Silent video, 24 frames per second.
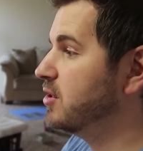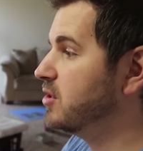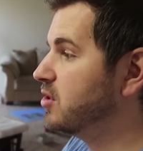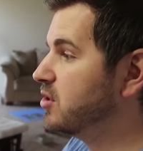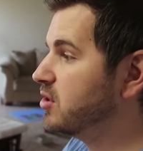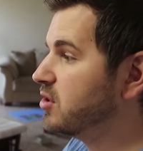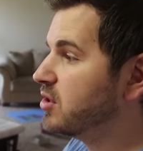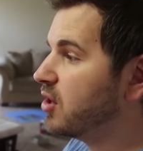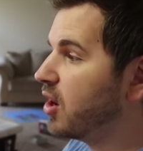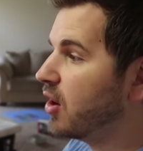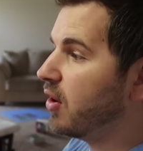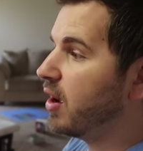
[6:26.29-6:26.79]

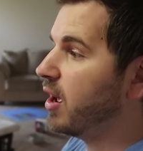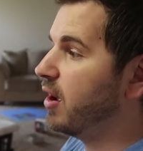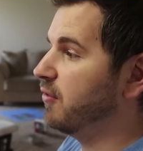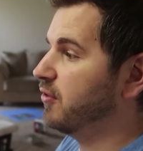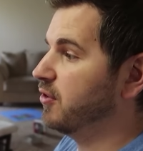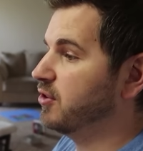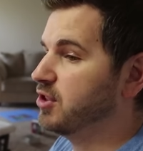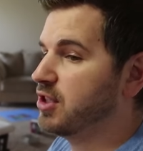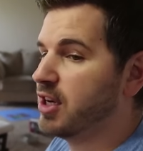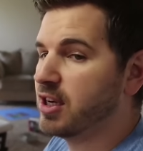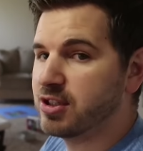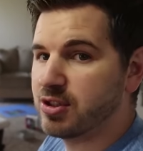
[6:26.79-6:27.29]
so
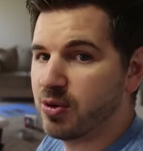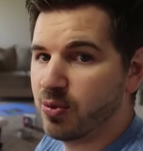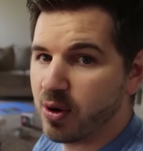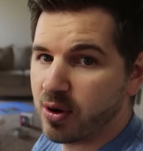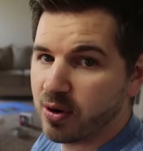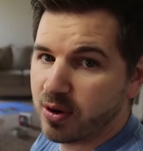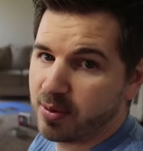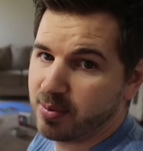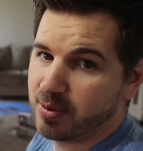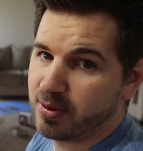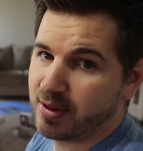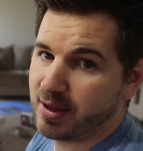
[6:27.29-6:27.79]
helpful. She actually
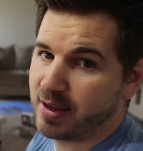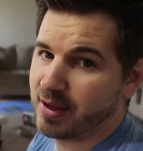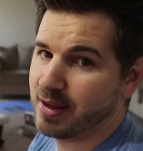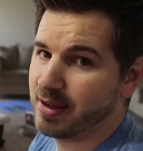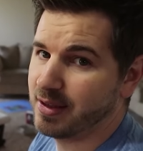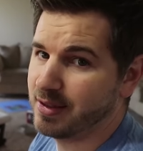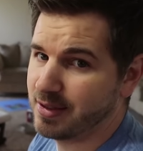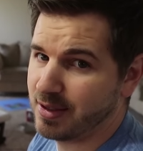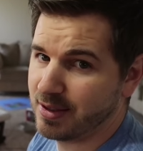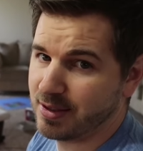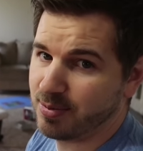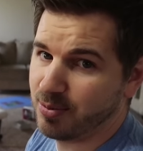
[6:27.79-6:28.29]
woke up with the
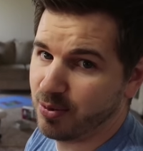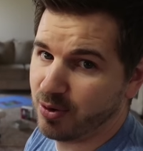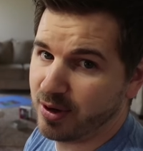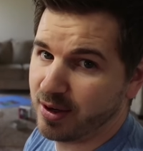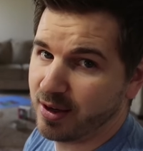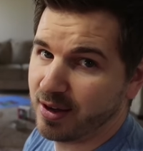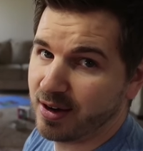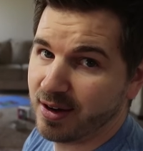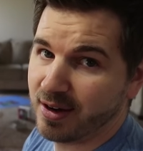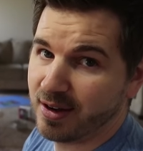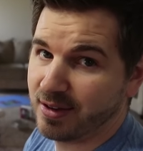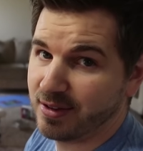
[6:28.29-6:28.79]
kids this
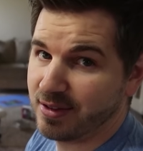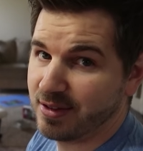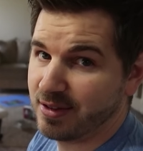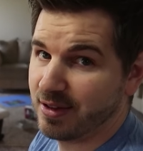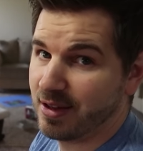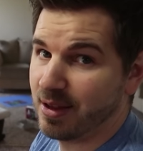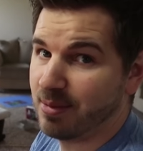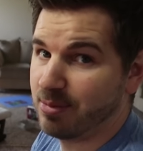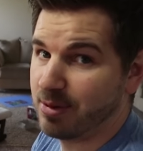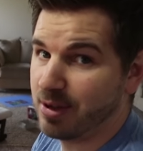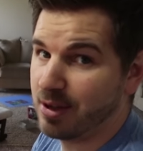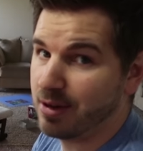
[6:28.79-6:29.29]
morning and I
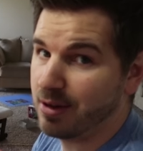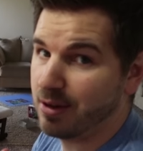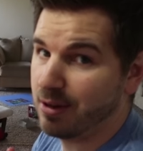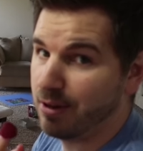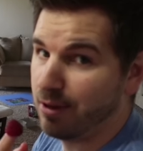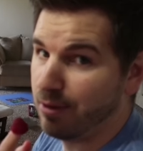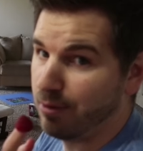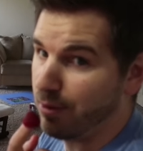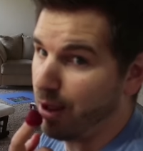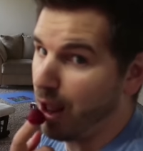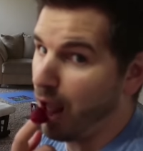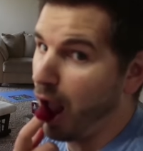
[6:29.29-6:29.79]
slept in
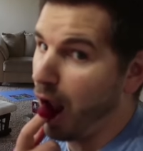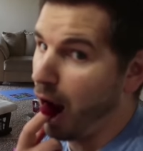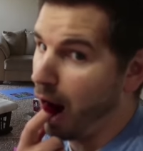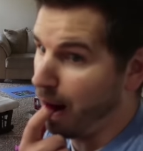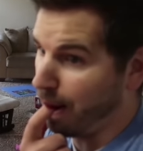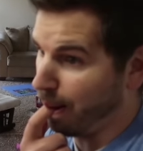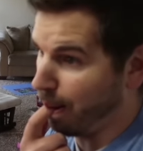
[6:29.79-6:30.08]
all along.